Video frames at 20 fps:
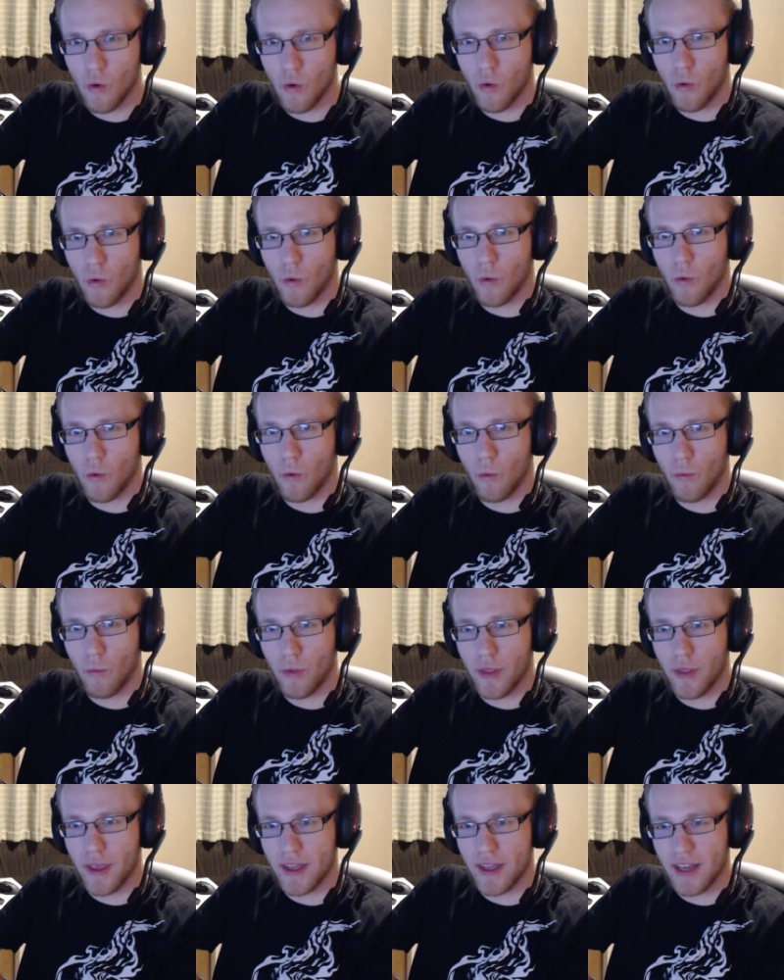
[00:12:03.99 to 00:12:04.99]
or
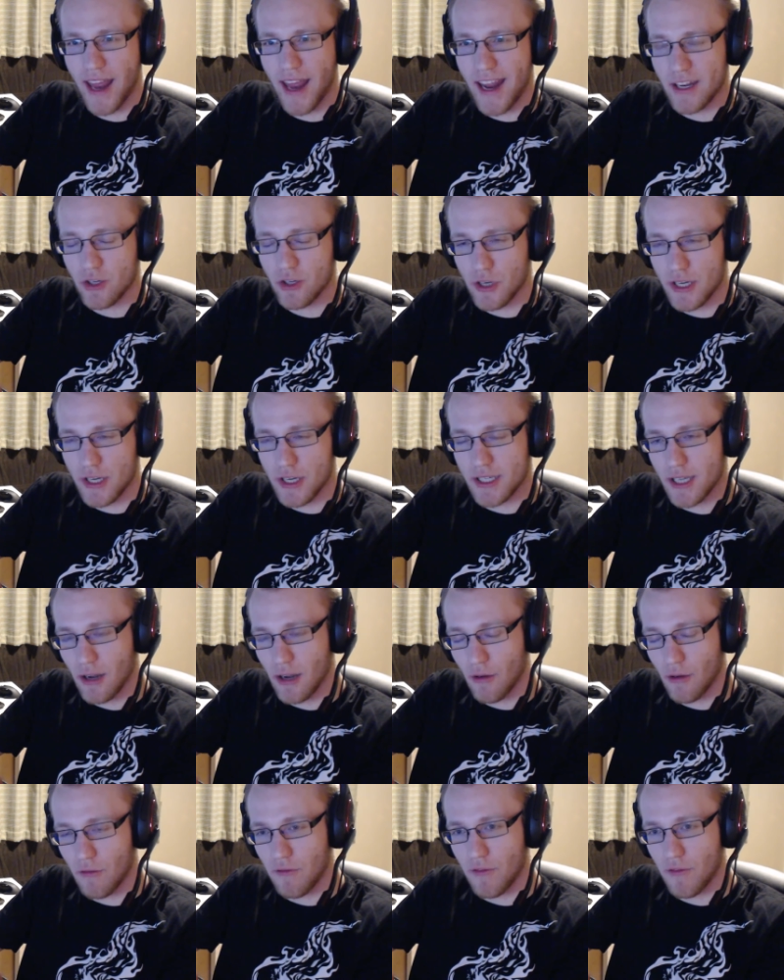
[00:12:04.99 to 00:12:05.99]
the engine
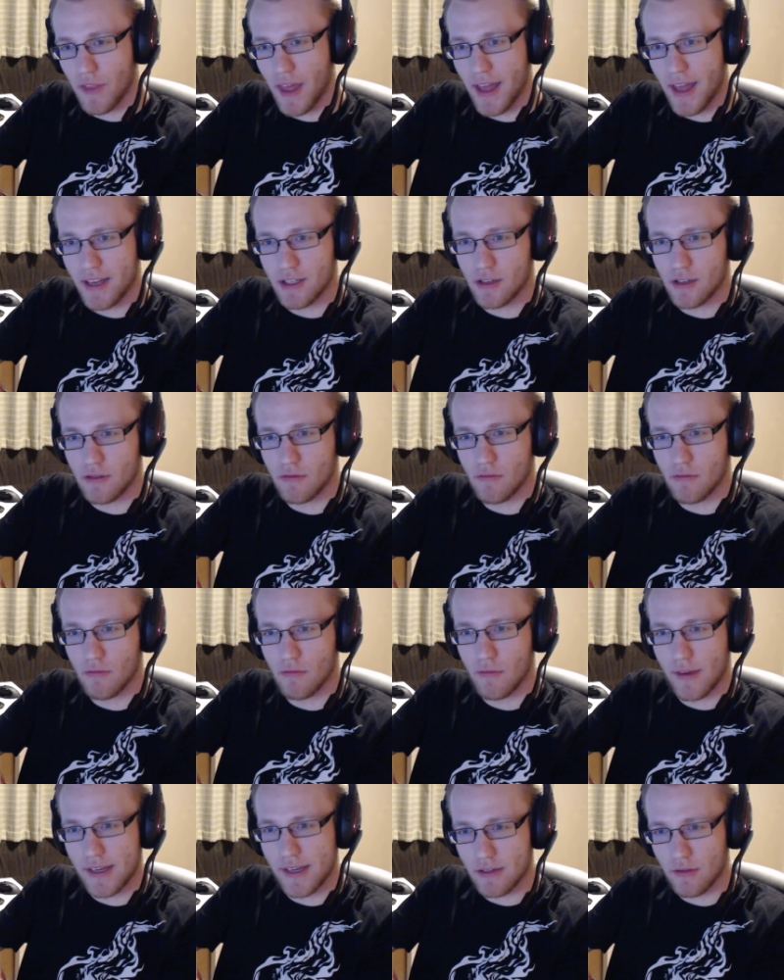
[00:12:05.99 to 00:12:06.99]
itself that
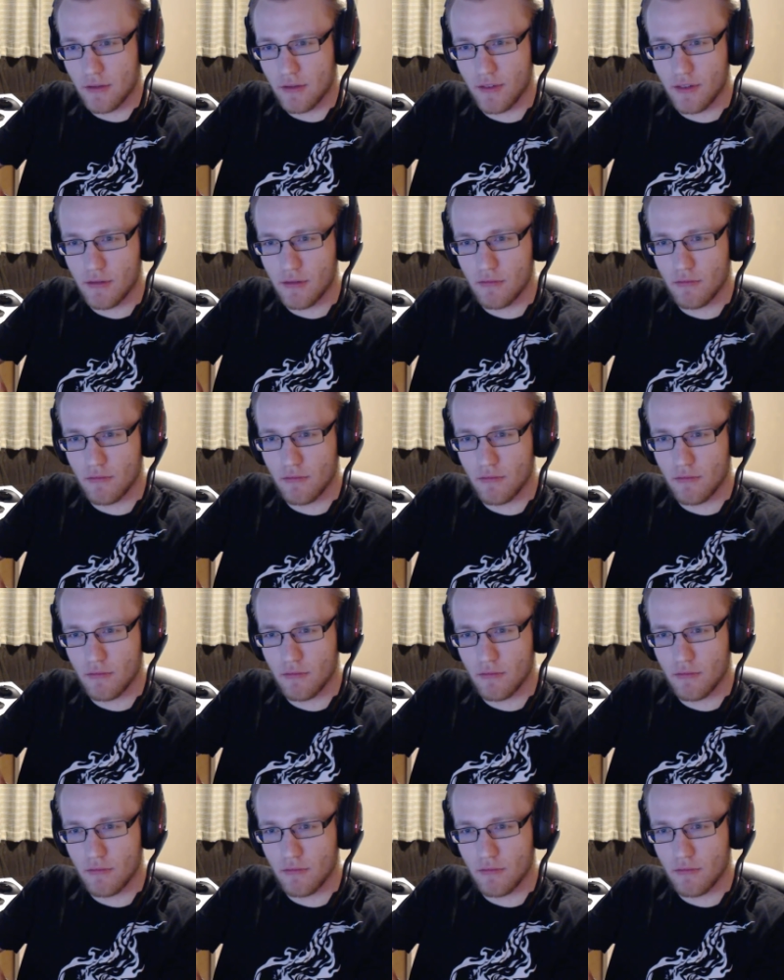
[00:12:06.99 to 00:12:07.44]
isn't